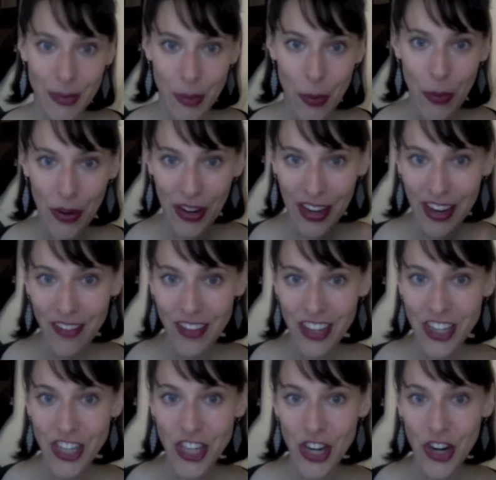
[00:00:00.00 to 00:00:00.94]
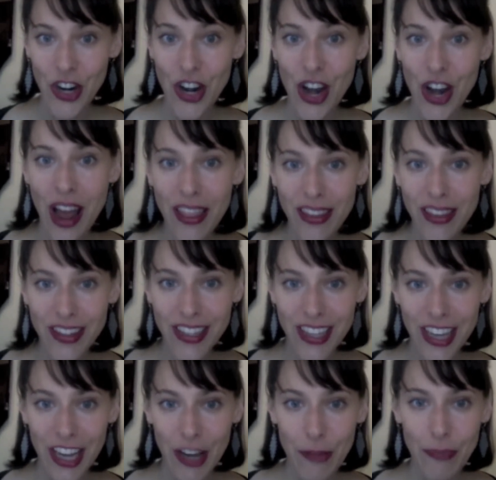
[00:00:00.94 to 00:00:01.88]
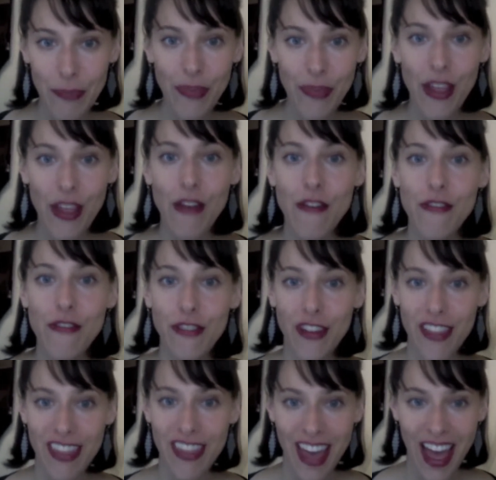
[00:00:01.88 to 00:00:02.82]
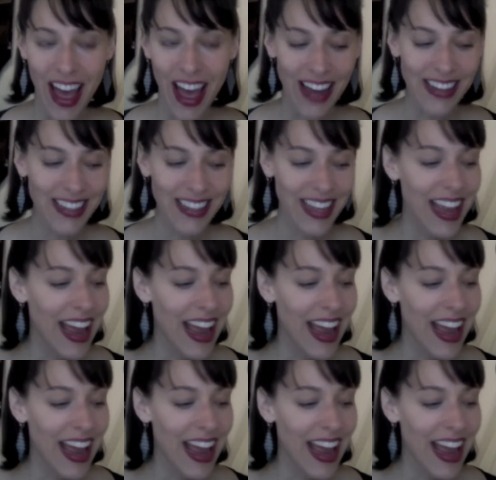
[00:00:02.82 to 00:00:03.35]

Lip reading: But we're going to even share another tip for that,